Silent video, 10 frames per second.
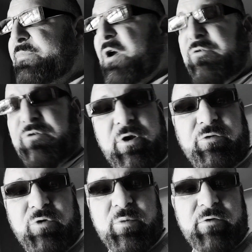yeah, it was a great
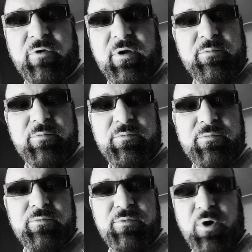stream last night.
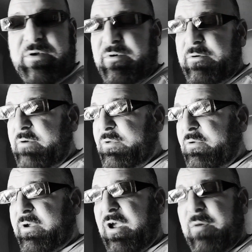Oh, you, even though
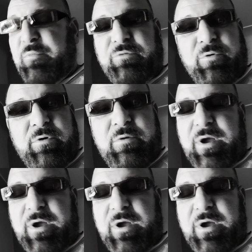the campers were, oh